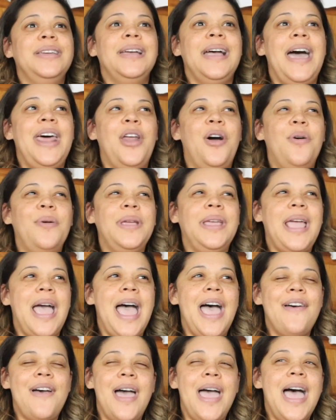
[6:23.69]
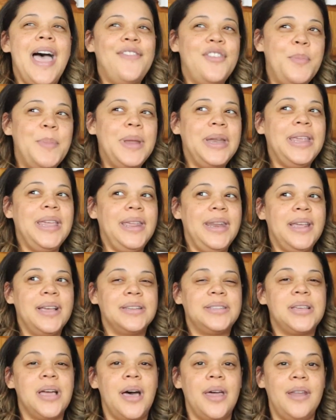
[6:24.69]
I don't, I haven't been eating
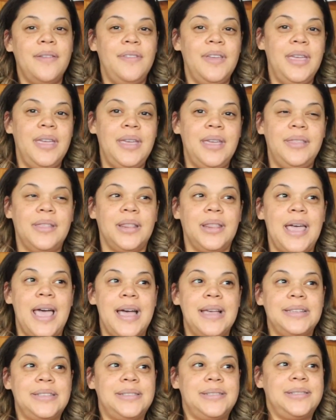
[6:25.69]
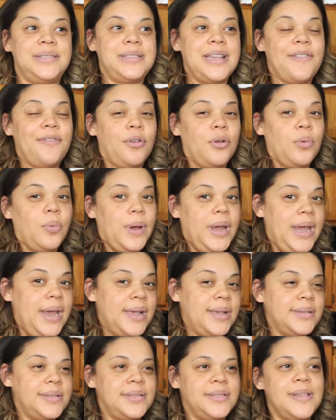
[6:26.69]
a ton of it in the last several
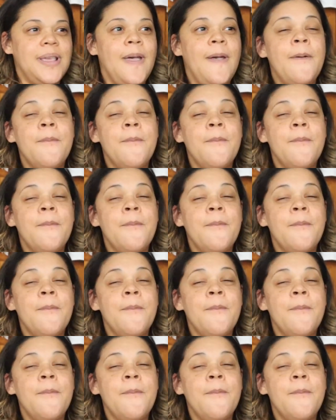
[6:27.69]
weeks,